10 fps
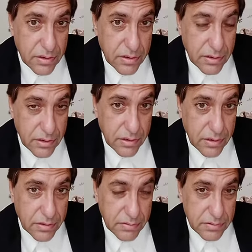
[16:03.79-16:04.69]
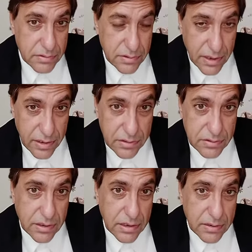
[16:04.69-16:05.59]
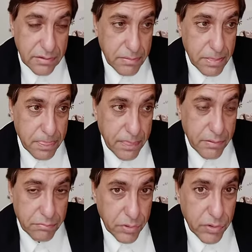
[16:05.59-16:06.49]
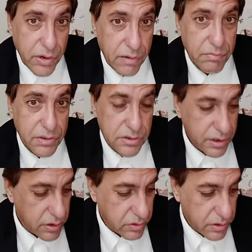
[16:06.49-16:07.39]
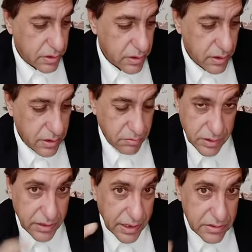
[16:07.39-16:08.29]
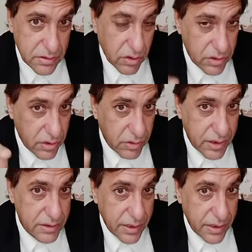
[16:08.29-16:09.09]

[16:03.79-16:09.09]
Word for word: uh, zealous and brutal persecutor but that's not the only thing